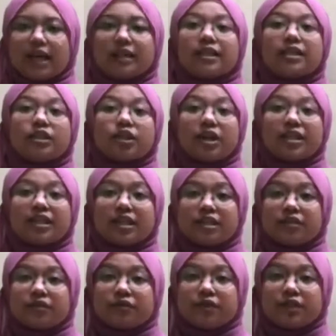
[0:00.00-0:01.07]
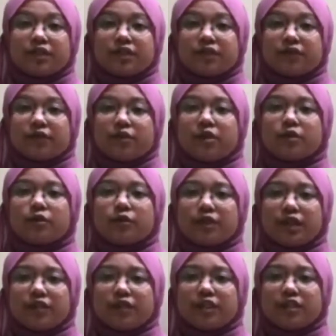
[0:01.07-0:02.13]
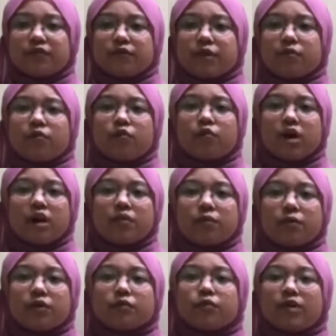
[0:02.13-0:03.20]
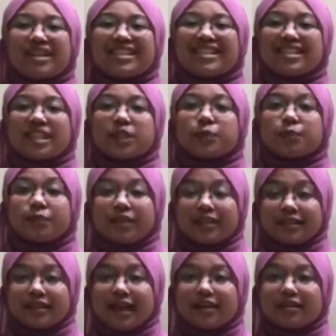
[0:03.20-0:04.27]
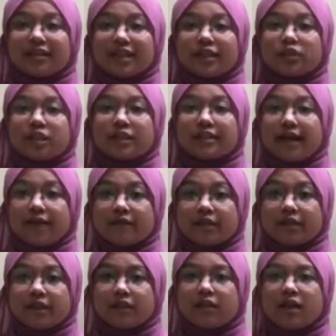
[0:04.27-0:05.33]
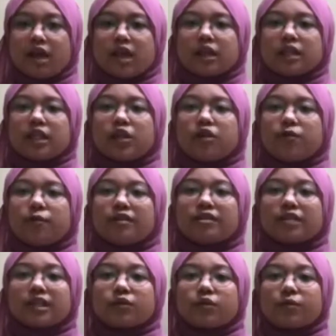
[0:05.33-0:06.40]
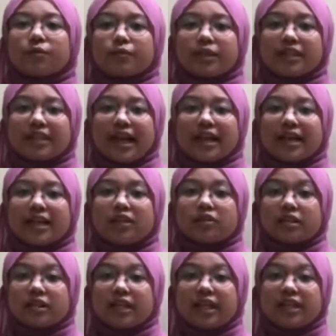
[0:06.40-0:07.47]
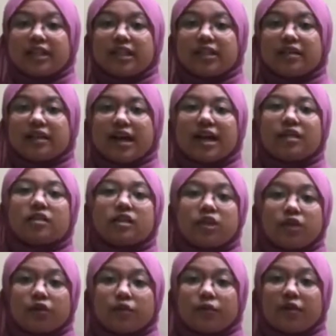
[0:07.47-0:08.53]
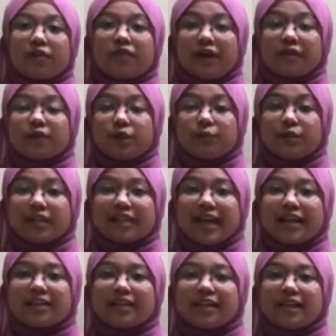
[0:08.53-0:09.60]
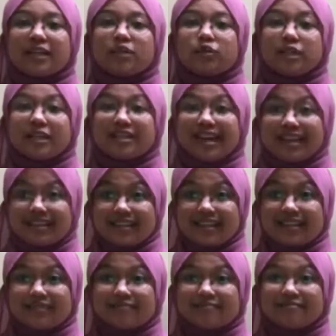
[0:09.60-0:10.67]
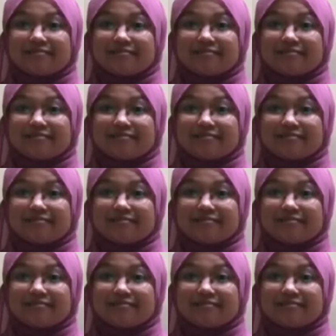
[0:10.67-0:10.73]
The translation reserve also decreased from 1.16% in 2017, 0.61% in 2018, and 0.53% in 2019.